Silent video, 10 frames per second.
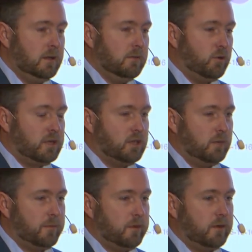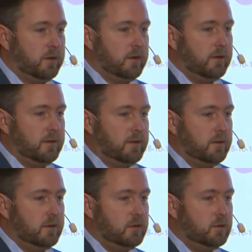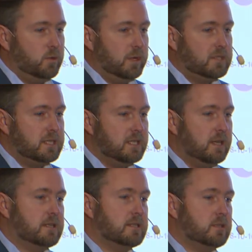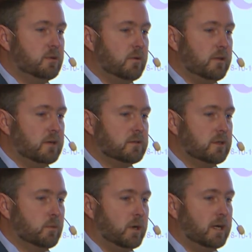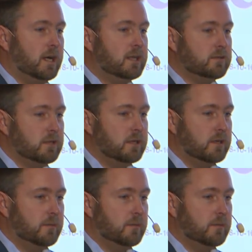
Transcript: for example, the UMTS 2100